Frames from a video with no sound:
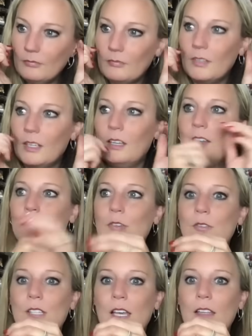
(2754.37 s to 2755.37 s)
if you
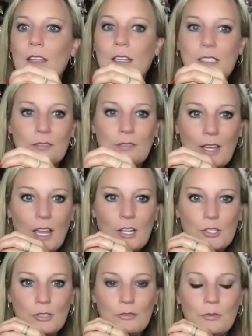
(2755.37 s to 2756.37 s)
say that it's a
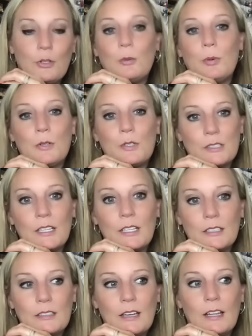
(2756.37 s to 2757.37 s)
vacation for your person
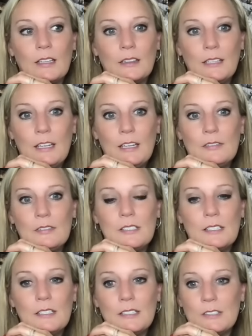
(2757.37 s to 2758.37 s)
that leaves,
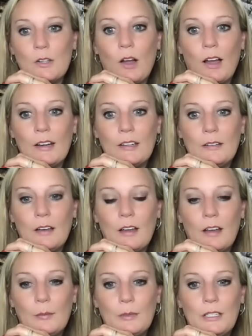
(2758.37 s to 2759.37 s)
it is not,
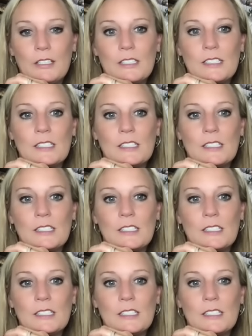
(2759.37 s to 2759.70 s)
because it's